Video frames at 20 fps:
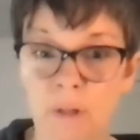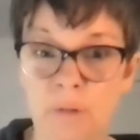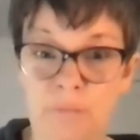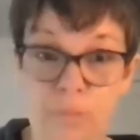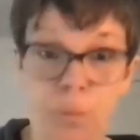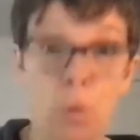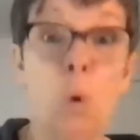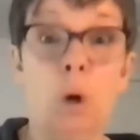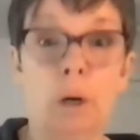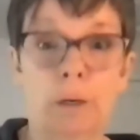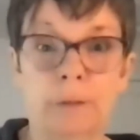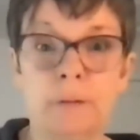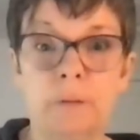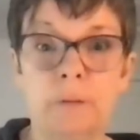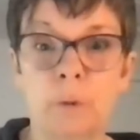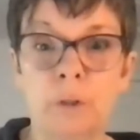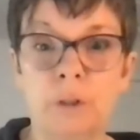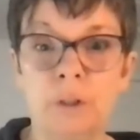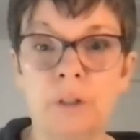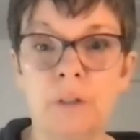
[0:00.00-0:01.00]
force,
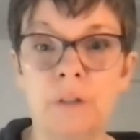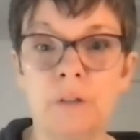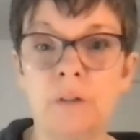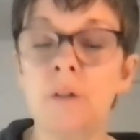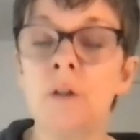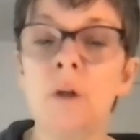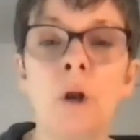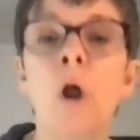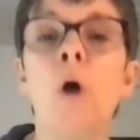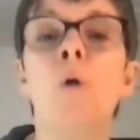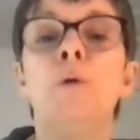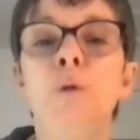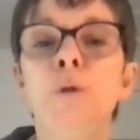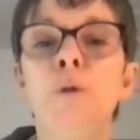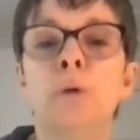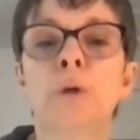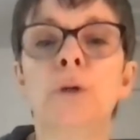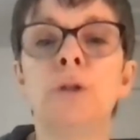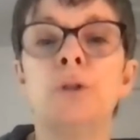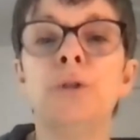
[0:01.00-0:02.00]
which is no, you
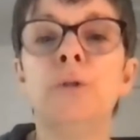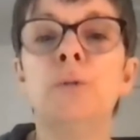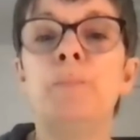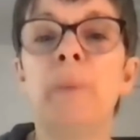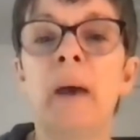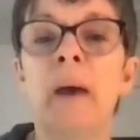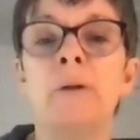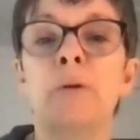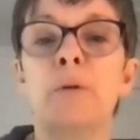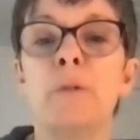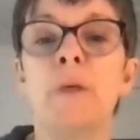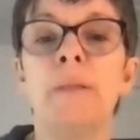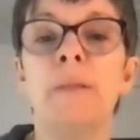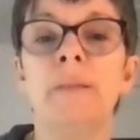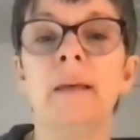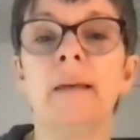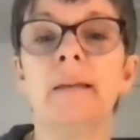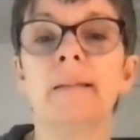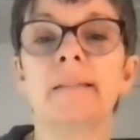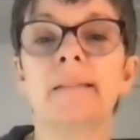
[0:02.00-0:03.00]
can do better than
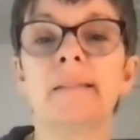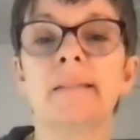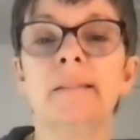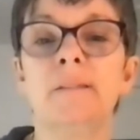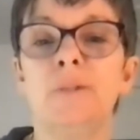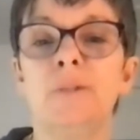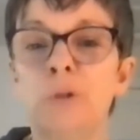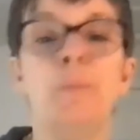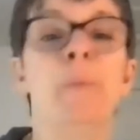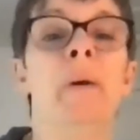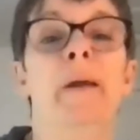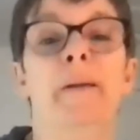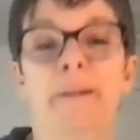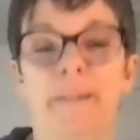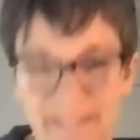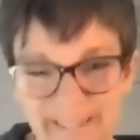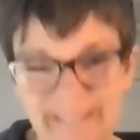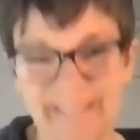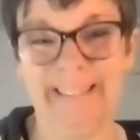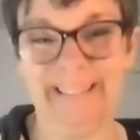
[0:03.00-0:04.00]
this. Do
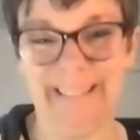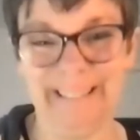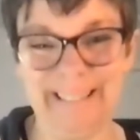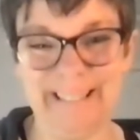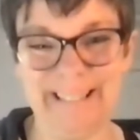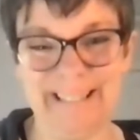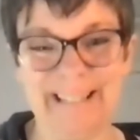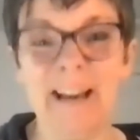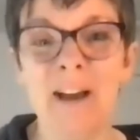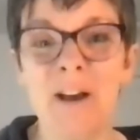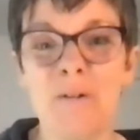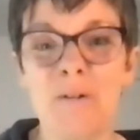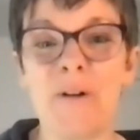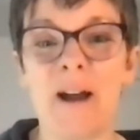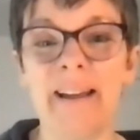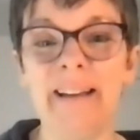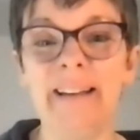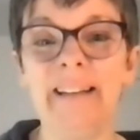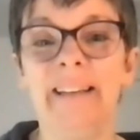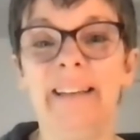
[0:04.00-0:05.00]
better,
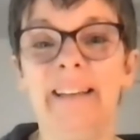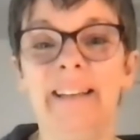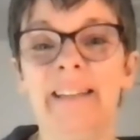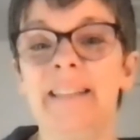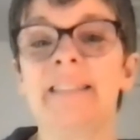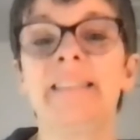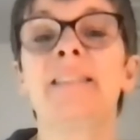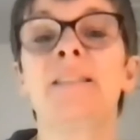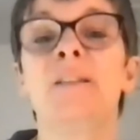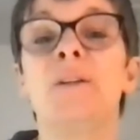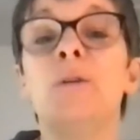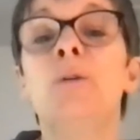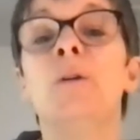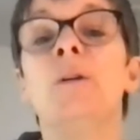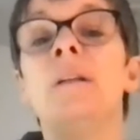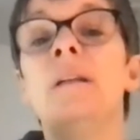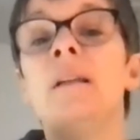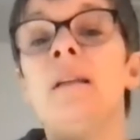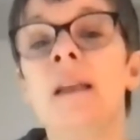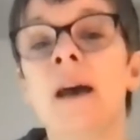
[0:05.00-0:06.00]
right? This isn't
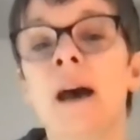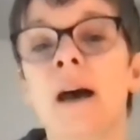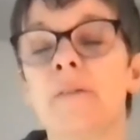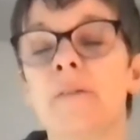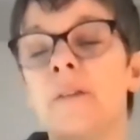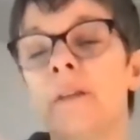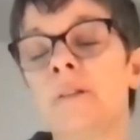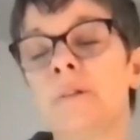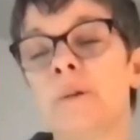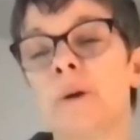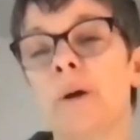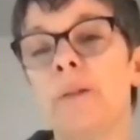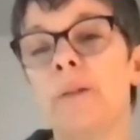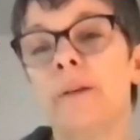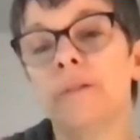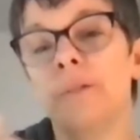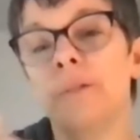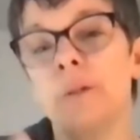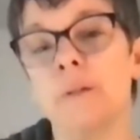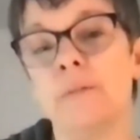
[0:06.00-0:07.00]
good enough. These are all
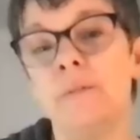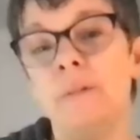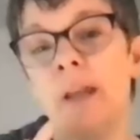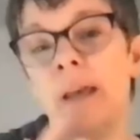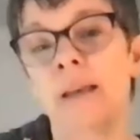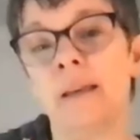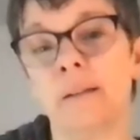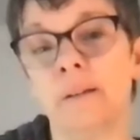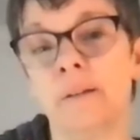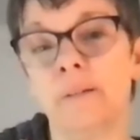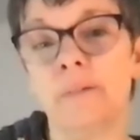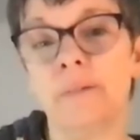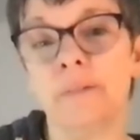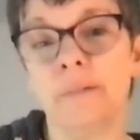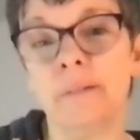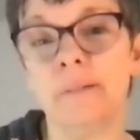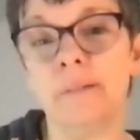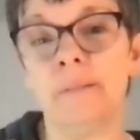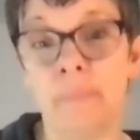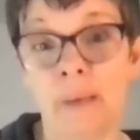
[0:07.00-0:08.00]
the sort of negative
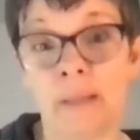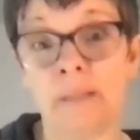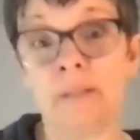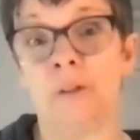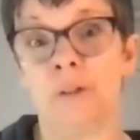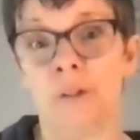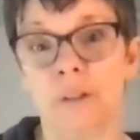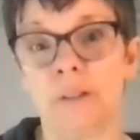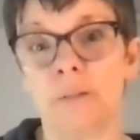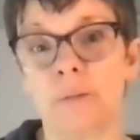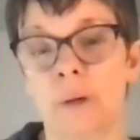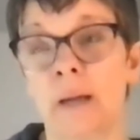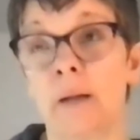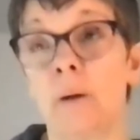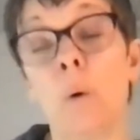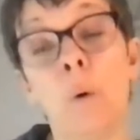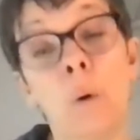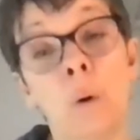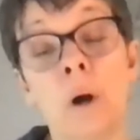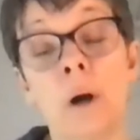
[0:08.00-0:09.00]
messages, right?
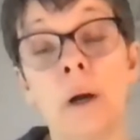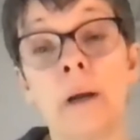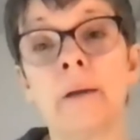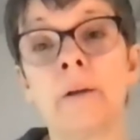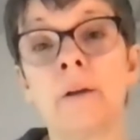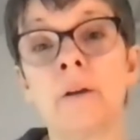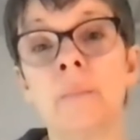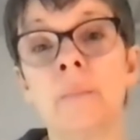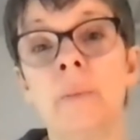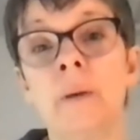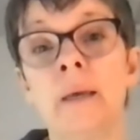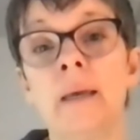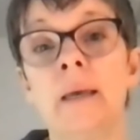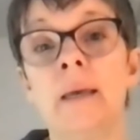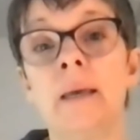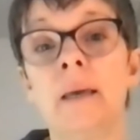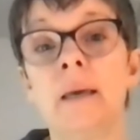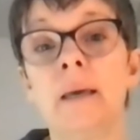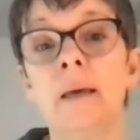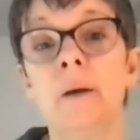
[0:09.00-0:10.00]
Or it could
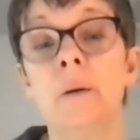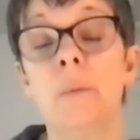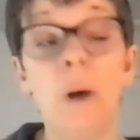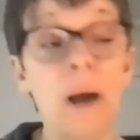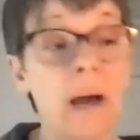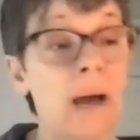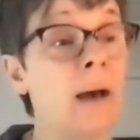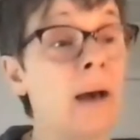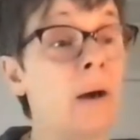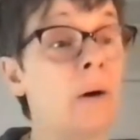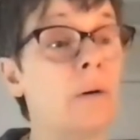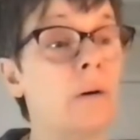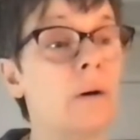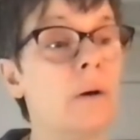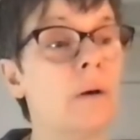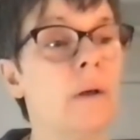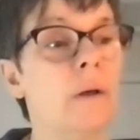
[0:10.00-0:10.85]
be, wow,